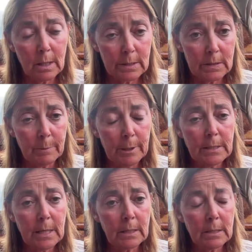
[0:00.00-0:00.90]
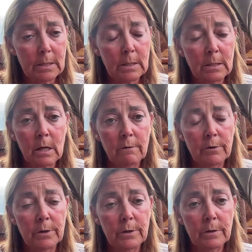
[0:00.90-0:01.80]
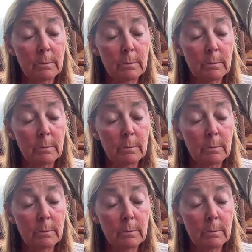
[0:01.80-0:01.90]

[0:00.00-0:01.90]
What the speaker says: the Accessibility Act doesn't cover